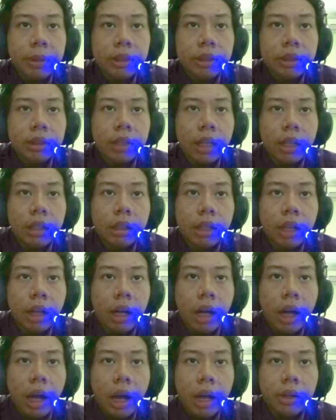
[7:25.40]
that the
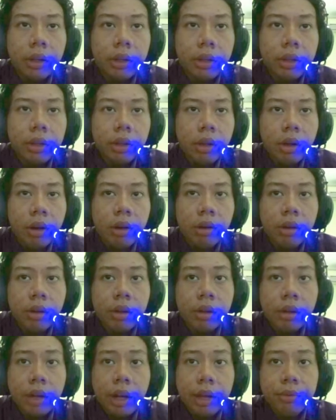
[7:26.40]
iron
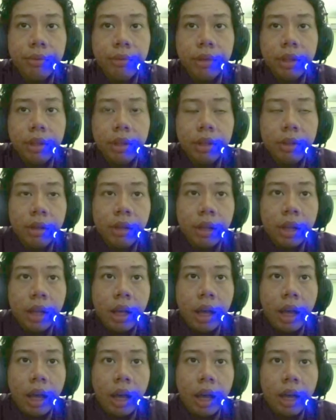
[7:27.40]
or Fe
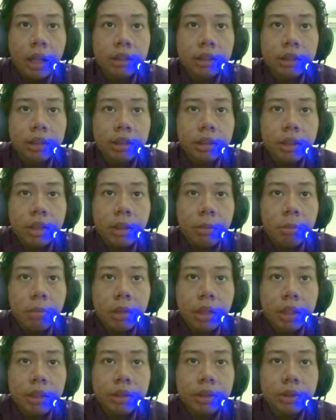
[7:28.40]
has
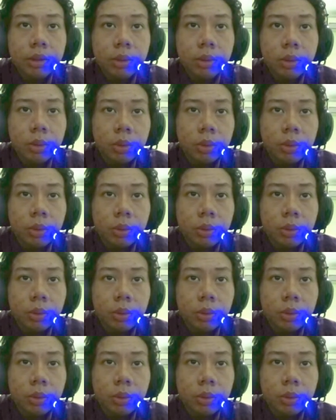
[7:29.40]
+2.